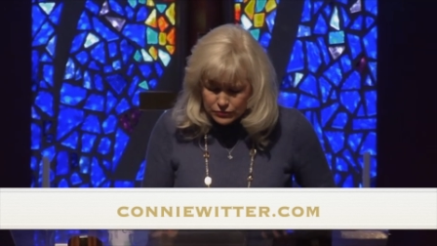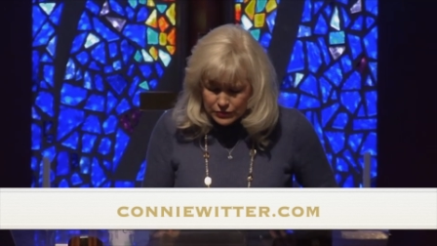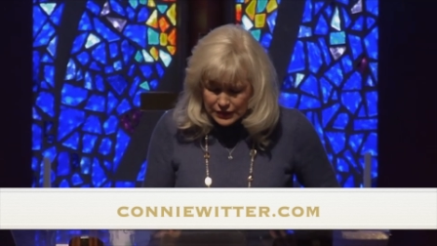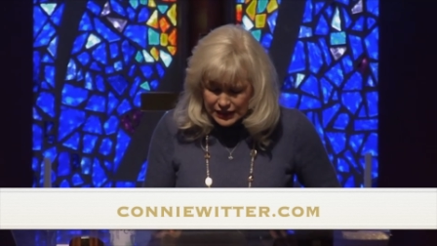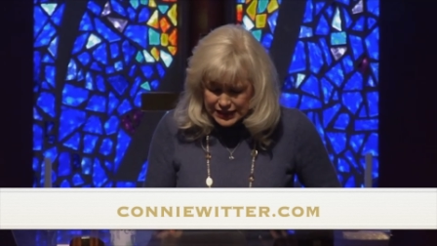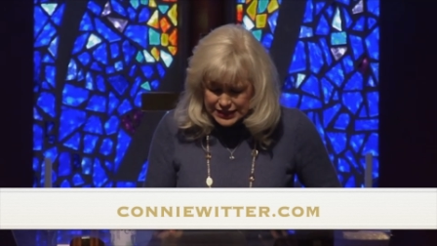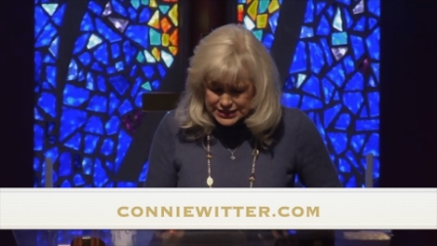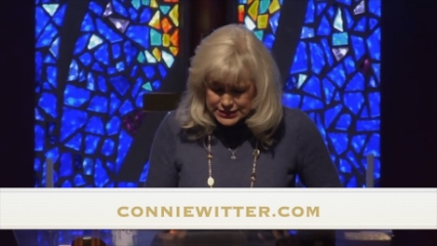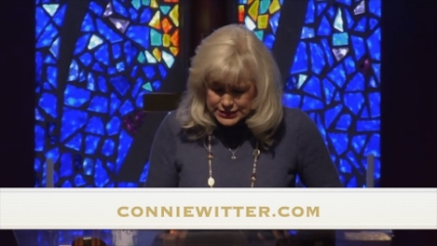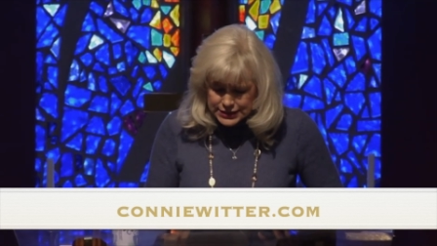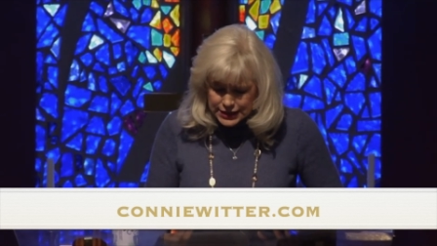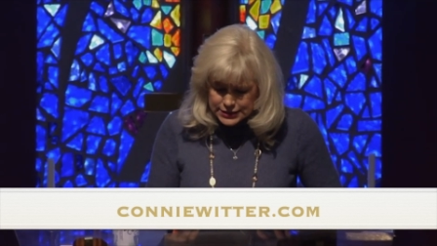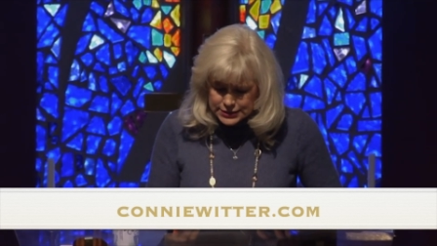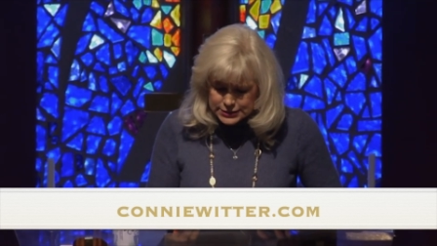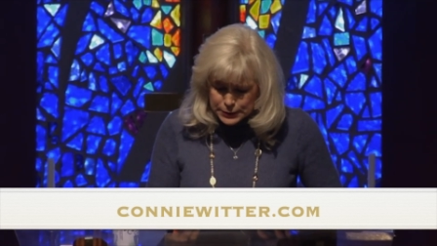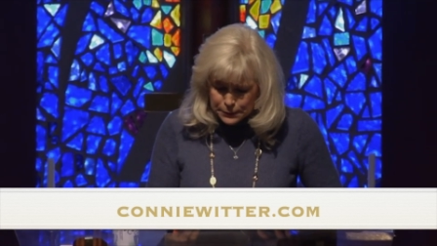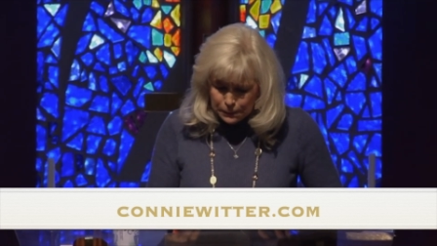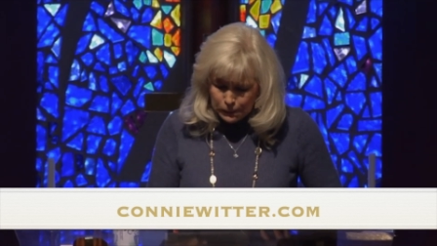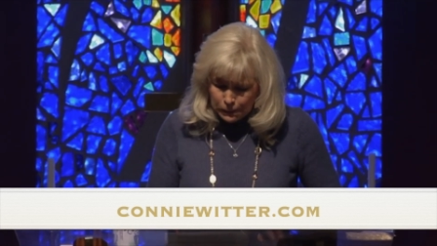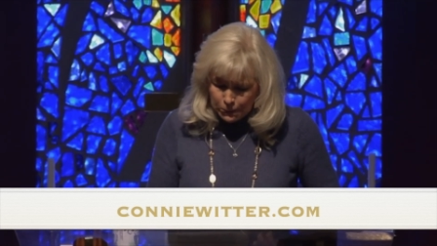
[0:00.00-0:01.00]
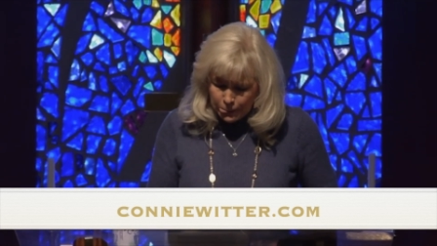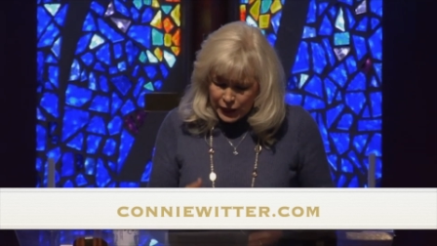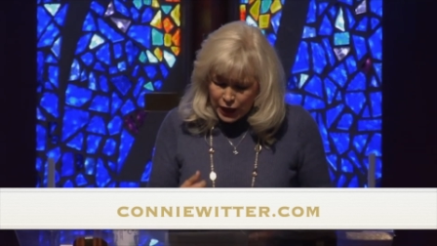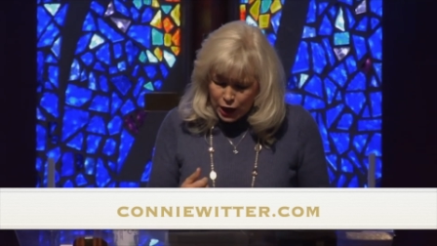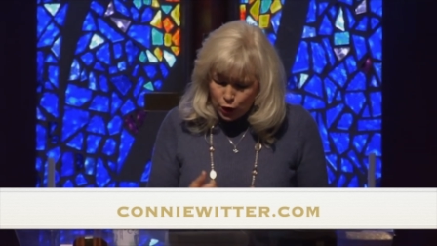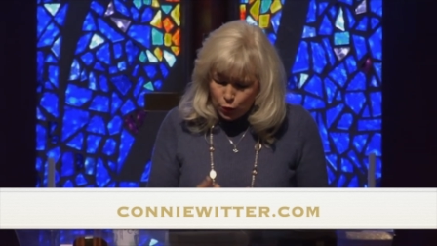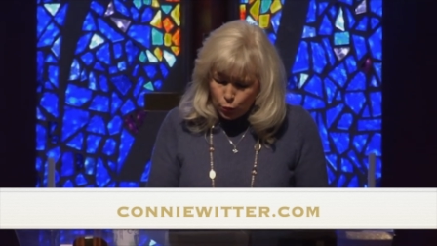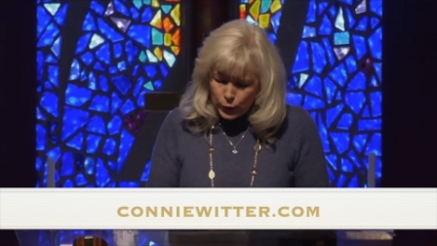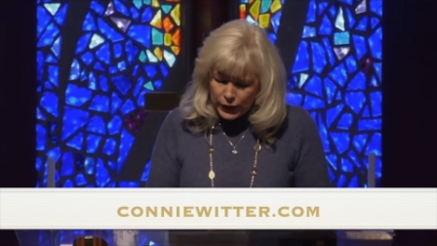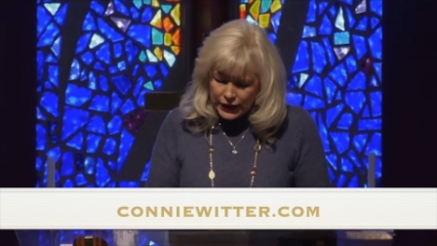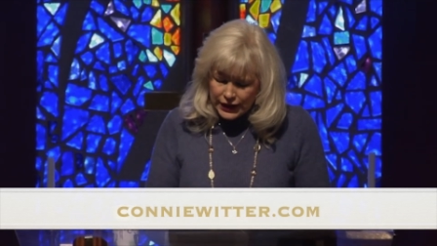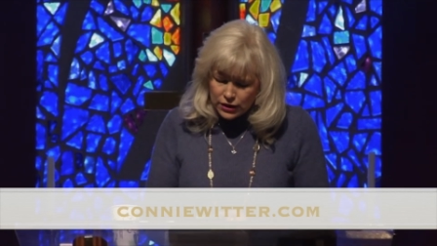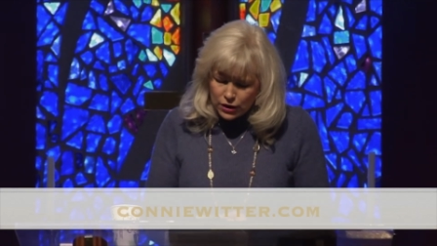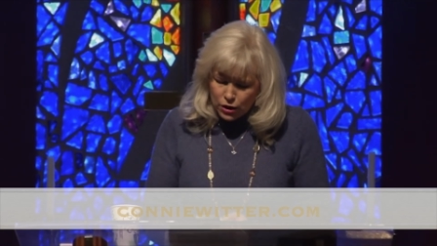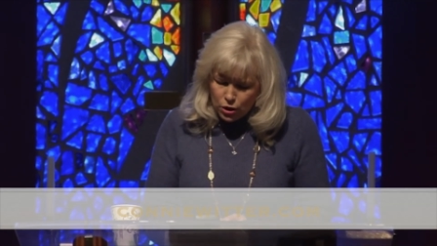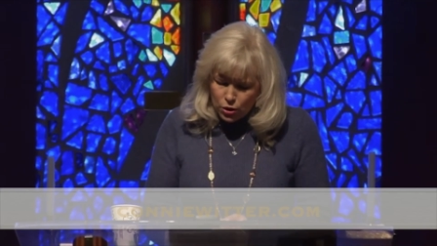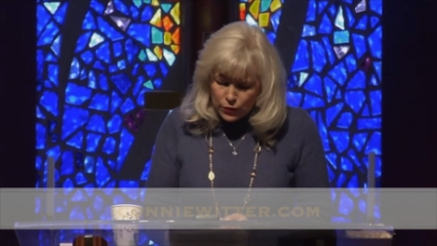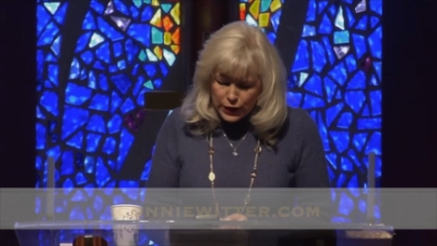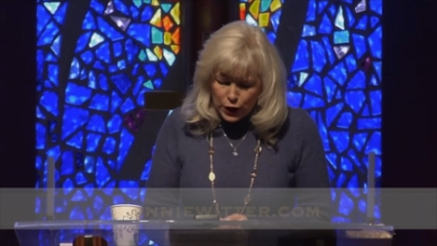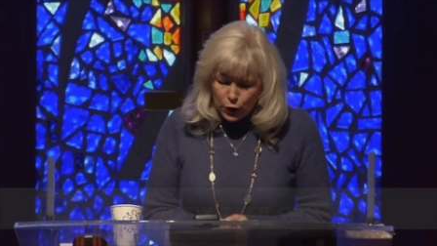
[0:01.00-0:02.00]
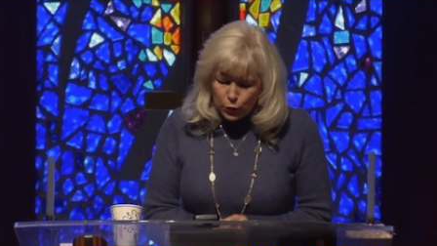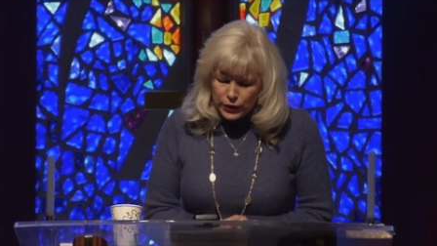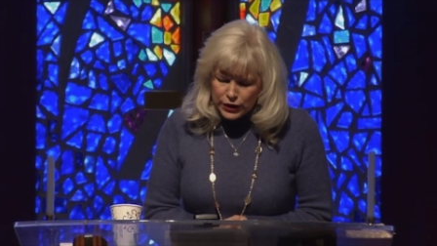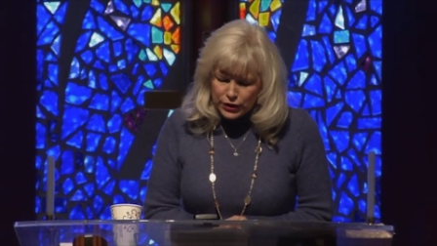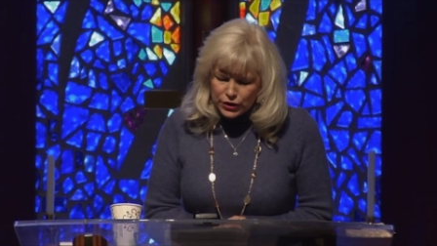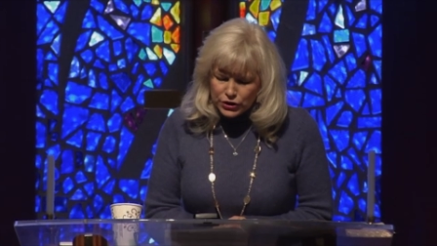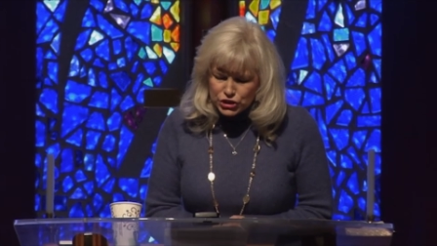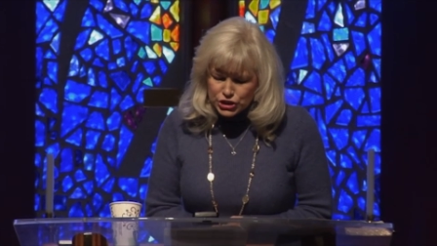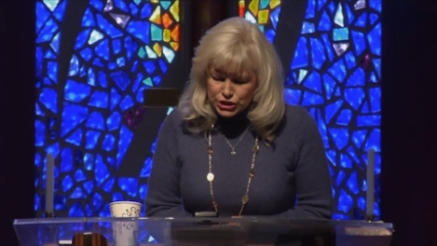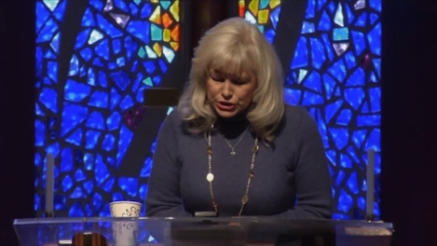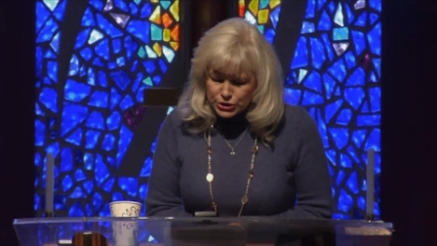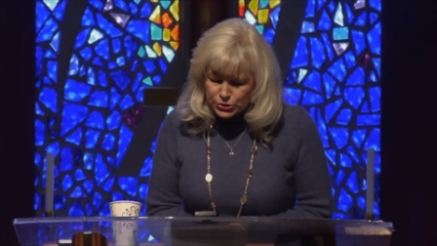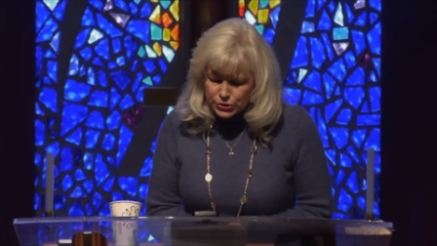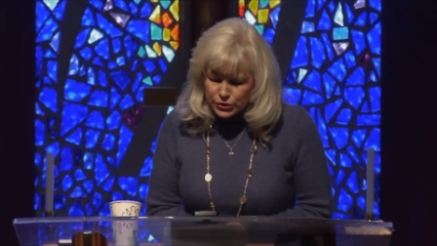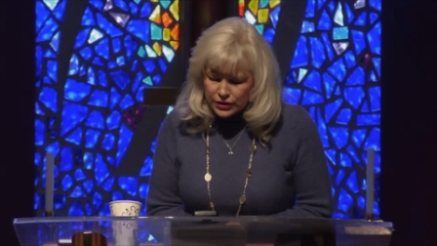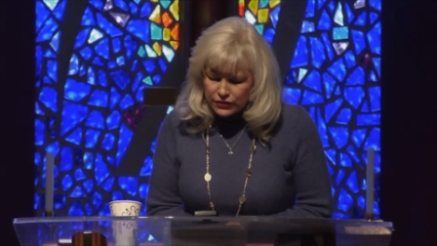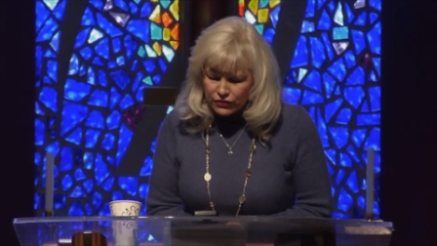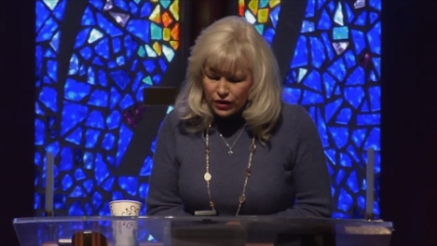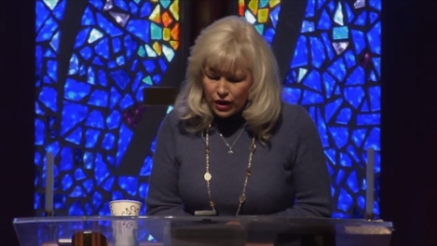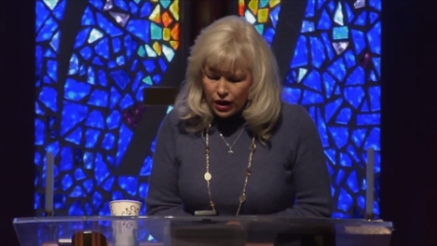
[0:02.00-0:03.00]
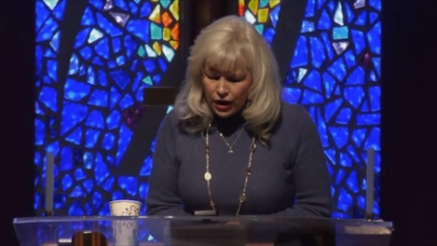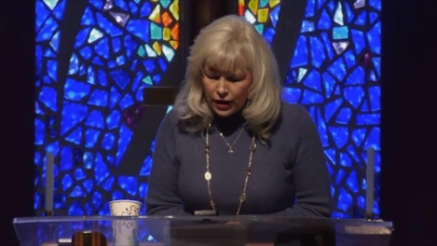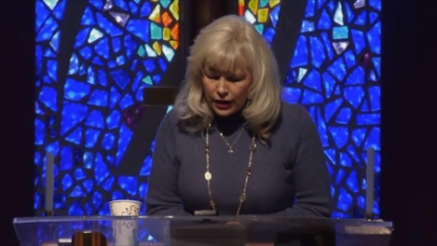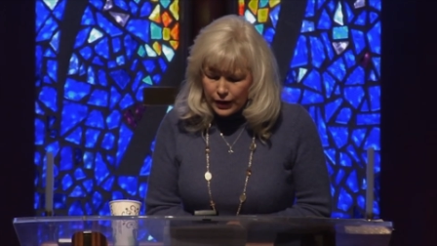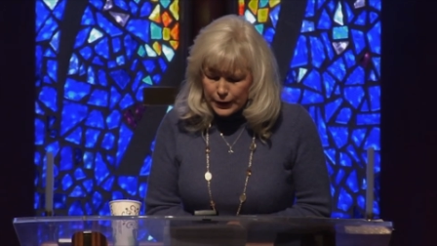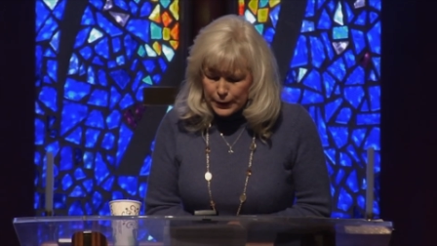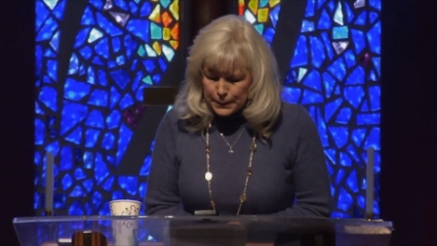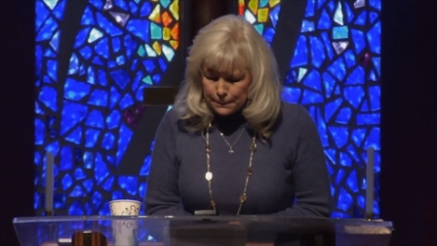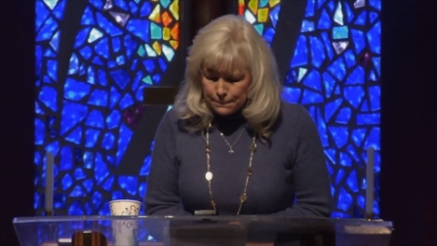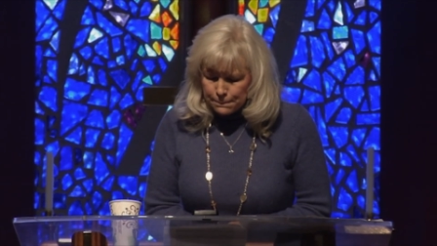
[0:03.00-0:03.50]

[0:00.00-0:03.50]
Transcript: it says, "We know that we are children of God,